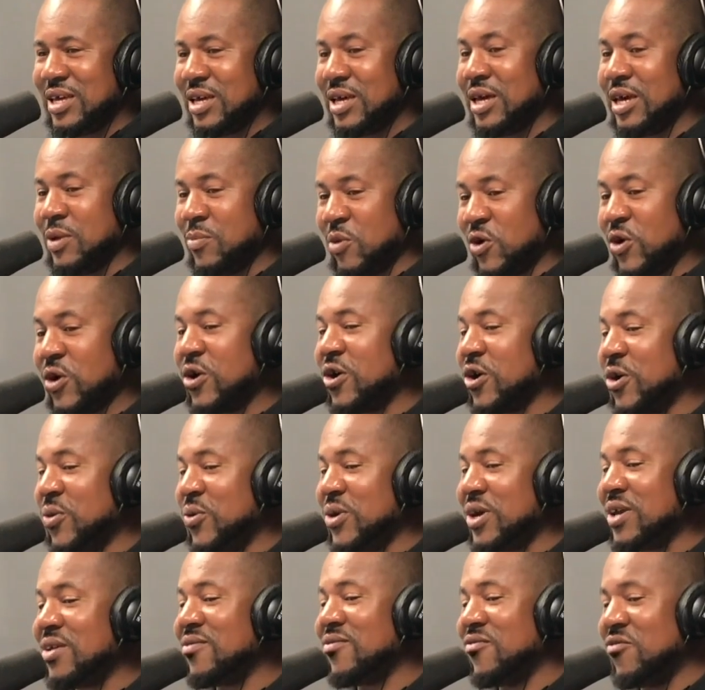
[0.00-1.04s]
him or her
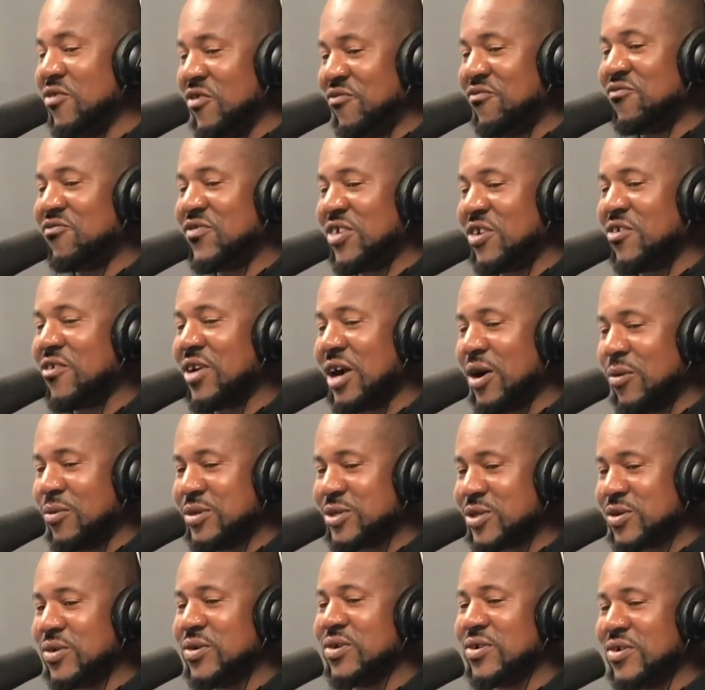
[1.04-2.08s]
will figure out
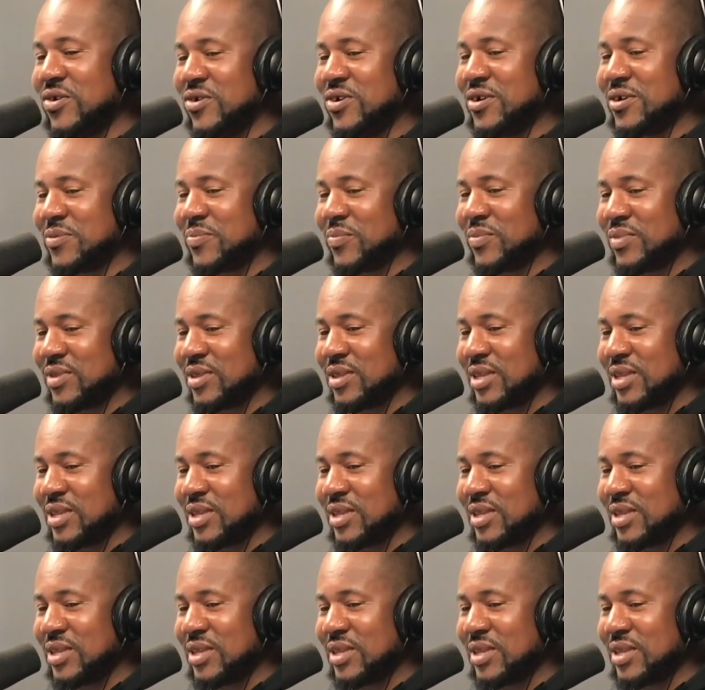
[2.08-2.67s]
what's going on.